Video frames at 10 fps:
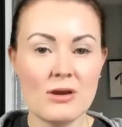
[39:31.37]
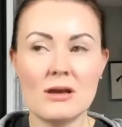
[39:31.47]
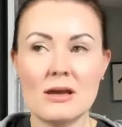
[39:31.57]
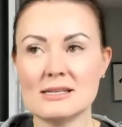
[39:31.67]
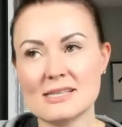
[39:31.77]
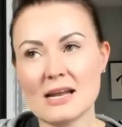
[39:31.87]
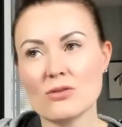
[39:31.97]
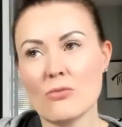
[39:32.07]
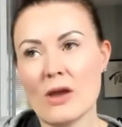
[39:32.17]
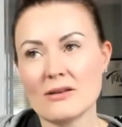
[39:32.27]
Instead of the
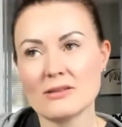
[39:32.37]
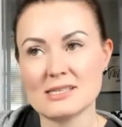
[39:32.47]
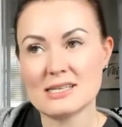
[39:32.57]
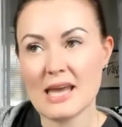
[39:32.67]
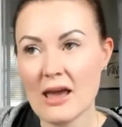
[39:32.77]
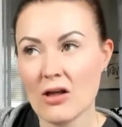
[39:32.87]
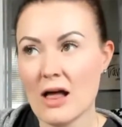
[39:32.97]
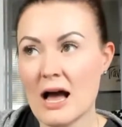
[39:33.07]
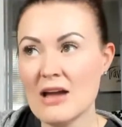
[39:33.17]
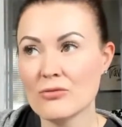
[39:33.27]
weight on the scale,
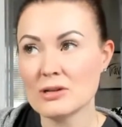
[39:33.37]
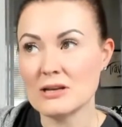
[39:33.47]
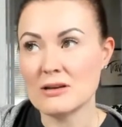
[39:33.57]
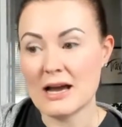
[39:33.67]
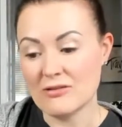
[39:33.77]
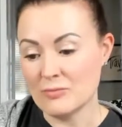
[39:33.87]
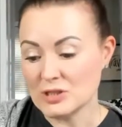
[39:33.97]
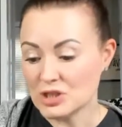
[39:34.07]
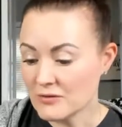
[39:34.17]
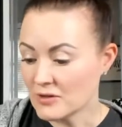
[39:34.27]
I've really kind of been
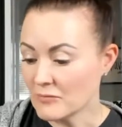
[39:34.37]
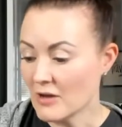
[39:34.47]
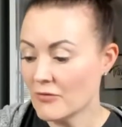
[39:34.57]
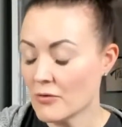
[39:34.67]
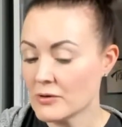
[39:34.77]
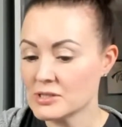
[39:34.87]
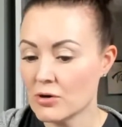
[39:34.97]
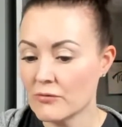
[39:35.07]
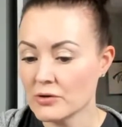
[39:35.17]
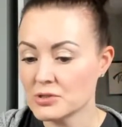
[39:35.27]
shifting my focus
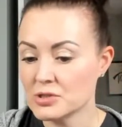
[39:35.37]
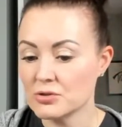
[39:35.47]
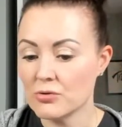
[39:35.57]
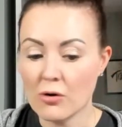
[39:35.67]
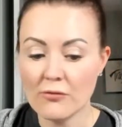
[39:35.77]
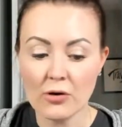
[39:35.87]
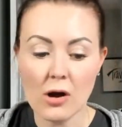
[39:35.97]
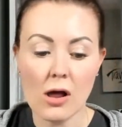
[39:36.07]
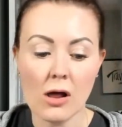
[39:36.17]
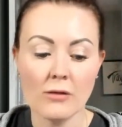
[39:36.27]
over to
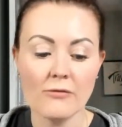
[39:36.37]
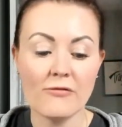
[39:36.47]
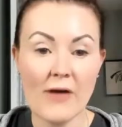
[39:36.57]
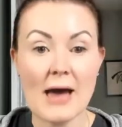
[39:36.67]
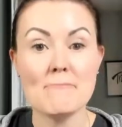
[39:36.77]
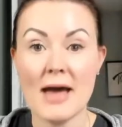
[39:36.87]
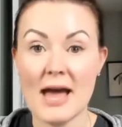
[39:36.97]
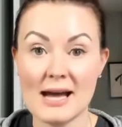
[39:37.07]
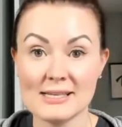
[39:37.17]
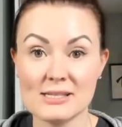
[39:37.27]
overall fat
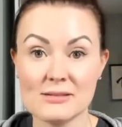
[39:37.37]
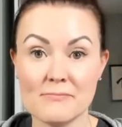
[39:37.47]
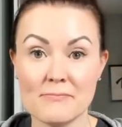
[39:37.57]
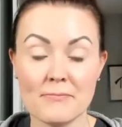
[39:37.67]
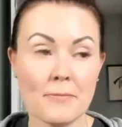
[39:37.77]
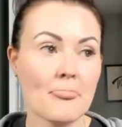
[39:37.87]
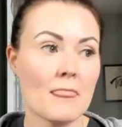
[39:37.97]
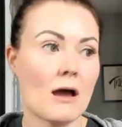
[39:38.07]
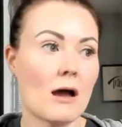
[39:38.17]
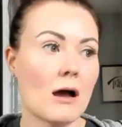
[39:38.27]
mass
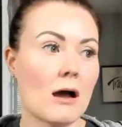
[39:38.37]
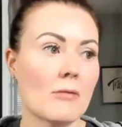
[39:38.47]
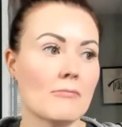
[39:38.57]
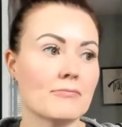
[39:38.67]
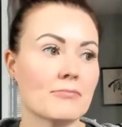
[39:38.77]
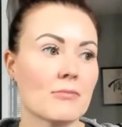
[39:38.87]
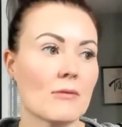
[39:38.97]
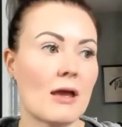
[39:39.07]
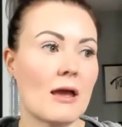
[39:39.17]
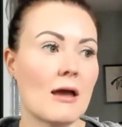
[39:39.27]
and
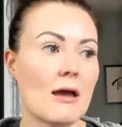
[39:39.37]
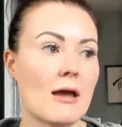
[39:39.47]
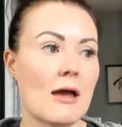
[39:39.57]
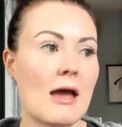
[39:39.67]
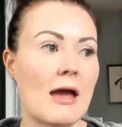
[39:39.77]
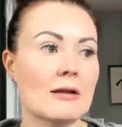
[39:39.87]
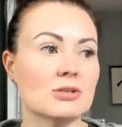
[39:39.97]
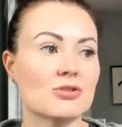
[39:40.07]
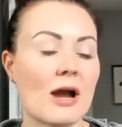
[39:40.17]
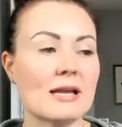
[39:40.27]

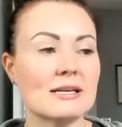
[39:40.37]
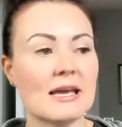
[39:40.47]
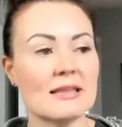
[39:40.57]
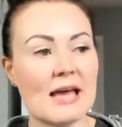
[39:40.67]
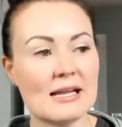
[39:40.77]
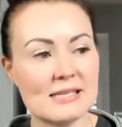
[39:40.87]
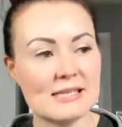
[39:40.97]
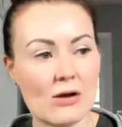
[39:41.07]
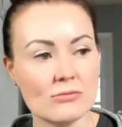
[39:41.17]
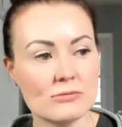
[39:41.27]
trying to get that
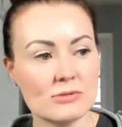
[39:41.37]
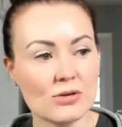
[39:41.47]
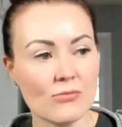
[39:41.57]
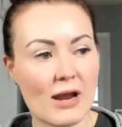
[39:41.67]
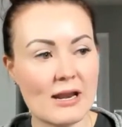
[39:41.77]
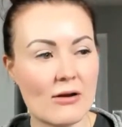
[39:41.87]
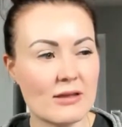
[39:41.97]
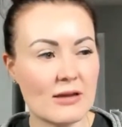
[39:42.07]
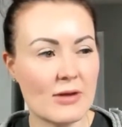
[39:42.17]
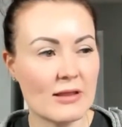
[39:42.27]
down. So right now, I
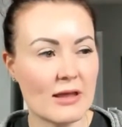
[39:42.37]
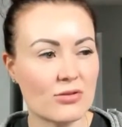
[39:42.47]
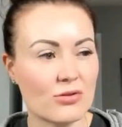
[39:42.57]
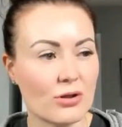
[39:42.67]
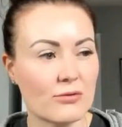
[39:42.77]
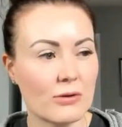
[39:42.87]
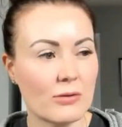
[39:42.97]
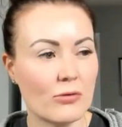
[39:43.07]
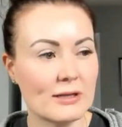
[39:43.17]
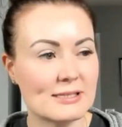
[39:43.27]
think I'm at like
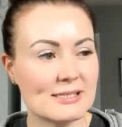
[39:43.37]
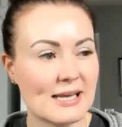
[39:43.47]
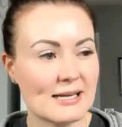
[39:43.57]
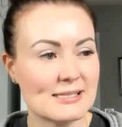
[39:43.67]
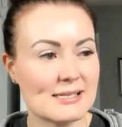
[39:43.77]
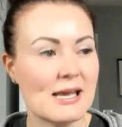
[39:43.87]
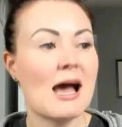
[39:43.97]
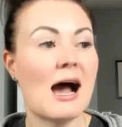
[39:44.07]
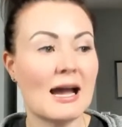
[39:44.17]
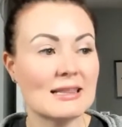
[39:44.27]
33.6.
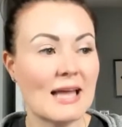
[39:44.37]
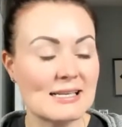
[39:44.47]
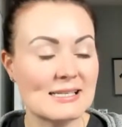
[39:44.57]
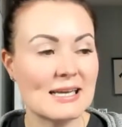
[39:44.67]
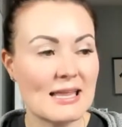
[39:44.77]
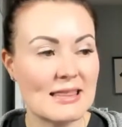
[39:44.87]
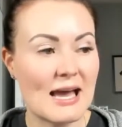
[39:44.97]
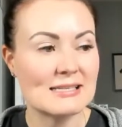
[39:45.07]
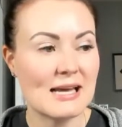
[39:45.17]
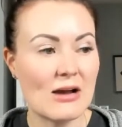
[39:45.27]
I'd like to get
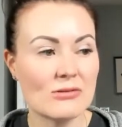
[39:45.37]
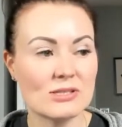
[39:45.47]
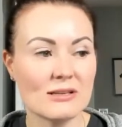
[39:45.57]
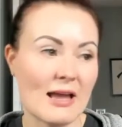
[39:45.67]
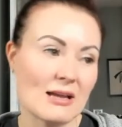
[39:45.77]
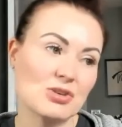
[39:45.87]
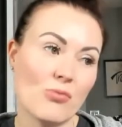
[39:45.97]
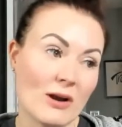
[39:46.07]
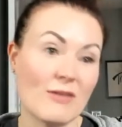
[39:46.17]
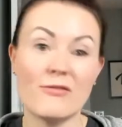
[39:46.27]
that down to like
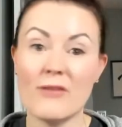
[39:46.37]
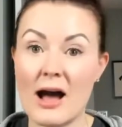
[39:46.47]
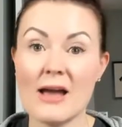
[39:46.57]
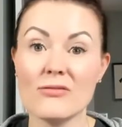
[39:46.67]
25%